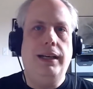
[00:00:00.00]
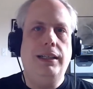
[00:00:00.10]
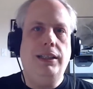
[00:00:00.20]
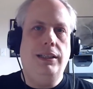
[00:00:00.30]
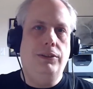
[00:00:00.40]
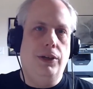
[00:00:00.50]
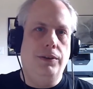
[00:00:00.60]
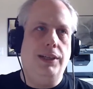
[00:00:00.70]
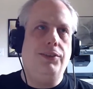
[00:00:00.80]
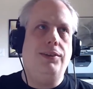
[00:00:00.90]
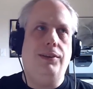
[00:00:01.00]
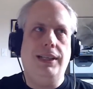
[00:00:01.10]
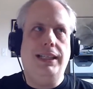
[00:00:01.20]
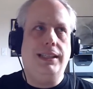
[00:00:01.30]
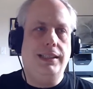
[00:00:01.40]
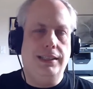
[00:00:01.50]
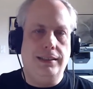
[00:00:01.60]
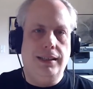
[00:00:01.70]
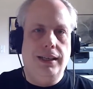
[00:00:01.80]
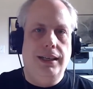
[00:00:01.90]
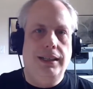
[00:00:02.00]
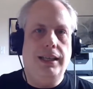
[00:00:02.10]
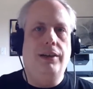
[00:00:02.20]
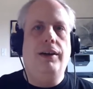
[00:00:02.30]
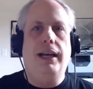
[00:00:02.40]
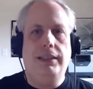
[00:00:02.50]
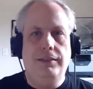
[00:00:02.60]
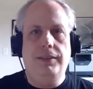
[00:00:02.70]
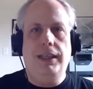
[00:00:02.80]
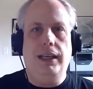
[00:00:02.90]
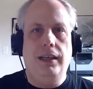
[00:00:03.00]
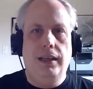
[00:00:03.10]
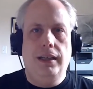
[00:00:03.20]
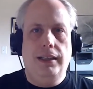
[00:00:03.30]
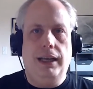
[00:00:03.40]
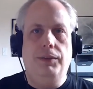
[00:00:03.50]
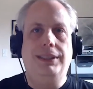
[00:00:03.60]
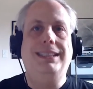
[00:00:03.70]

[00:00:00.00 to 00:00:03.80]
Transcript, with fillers: And you don't necessarily get the the interactivity that was